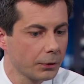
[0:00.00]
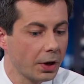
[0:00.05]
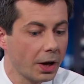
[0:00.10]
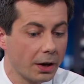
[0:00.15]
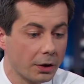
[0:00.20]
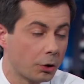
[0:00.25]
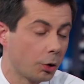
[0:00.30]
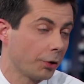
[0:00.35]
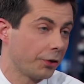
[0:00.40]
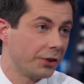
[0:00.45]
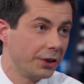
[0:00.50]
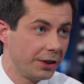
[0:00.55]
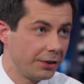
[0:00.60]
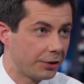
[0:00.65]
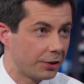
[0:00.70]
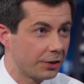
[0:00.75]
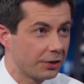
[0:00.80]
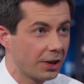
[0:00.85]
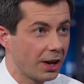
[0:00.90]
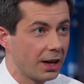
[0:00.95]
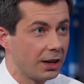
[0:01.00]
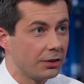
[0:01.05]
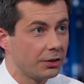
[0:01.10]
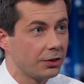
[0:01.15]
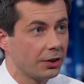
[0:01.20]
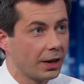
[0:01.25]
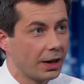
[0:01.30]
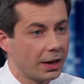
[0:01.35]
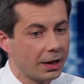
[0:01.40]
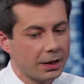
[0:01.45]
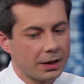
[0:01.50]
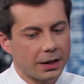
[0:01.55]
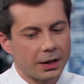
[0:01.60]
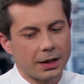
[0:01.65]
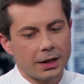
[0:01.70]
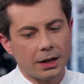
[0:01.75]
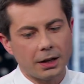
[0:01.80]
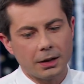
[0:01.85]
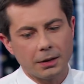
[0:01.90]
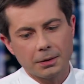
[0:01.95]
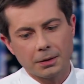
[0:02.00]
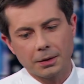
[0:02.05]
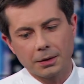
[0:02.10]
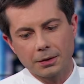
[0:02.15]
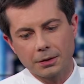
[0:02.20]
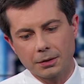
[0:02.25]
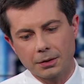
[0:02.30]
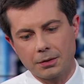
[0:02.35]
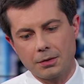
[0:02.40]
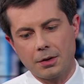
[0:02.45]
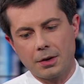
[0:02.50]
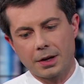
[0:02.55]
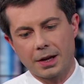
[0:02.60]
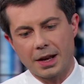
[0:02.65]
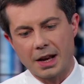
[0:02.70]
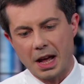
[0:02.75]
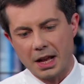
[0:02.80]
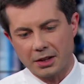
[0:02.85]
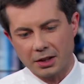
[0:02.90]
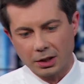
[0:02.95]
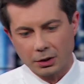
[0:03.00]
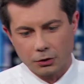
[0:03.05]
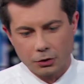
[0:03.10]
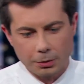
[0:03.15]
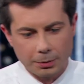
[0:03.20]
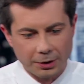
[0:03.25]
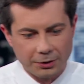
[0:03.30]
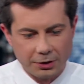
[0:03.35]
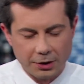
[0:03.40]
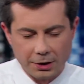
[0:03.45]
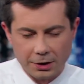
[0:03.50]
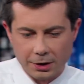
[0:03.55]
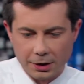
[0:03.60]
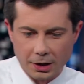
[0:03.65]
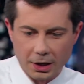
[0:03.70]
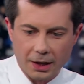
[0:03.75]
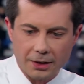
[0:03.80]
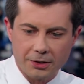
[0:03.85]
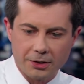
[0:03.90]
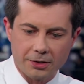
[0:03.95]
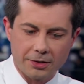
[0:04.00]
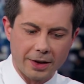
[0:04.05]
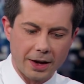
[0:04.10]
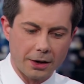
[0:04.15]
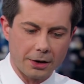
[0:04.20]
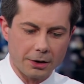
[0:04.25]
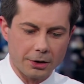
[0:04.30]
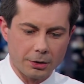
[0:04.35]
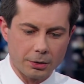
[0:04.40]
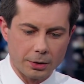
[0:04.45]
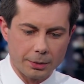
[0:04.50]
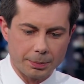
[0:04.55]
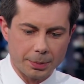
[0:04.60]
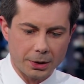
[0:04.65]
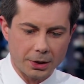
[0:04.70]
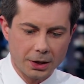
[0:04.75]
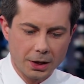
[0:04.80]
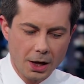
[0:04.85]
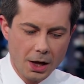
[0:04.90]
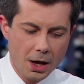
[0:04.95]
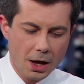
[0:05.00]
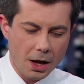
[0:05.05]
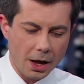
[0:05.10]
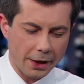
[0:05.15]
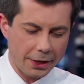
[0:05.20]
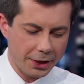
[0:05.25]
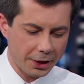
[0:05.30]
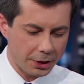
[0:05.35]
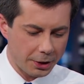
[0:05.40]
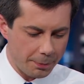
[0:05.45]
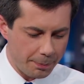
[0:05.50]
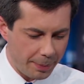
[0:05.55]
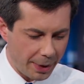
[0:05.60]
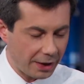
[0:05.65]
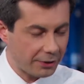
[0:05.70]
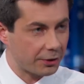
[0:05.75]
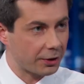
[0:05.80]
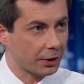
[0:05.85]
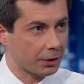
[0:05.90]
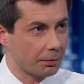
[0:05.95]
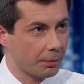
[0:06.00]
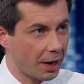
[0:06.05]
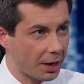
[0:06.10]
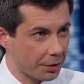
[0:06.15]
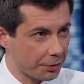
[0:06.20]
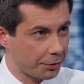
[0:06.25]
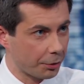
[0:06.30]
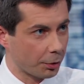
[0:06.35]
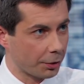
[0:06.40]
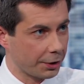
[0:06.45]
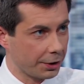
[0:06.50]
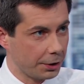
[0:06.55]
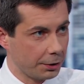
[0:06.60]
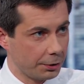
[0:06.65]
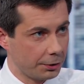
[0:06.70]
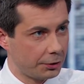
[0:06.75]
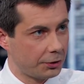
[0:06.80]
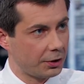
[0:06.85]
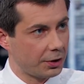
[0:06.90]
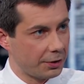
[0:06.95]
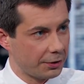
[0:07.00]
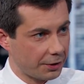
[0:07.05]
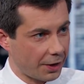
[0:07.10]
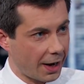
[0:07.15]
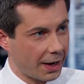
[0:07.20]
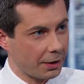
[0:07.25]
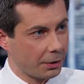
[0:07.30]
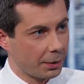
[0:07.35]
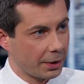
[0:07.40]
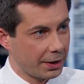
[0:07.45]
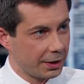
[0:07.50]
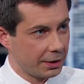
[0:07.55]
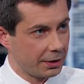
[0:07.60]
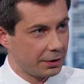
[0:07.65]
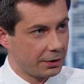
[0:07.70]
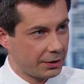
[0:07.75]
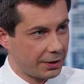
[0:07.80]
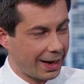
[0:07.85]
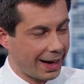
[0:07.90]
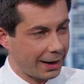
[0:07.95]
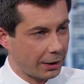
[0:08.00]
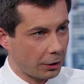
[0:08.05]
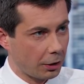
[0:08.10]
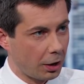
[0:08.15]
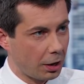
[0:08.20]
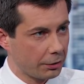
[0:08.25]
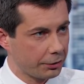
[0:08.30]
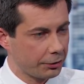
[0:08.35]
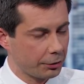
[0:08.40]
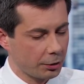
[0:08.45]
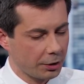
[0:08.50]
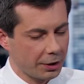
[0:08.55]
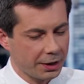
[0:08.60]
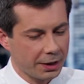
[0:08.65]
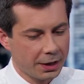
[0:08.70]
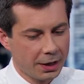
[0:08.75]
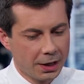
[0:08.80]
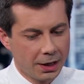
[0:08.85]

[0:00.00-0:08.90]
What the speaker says: Yeah, of course it needs to change. And again, not to get too much into the guts of how to do it, but I think the basic metaphor to use to design a way to handle offshoring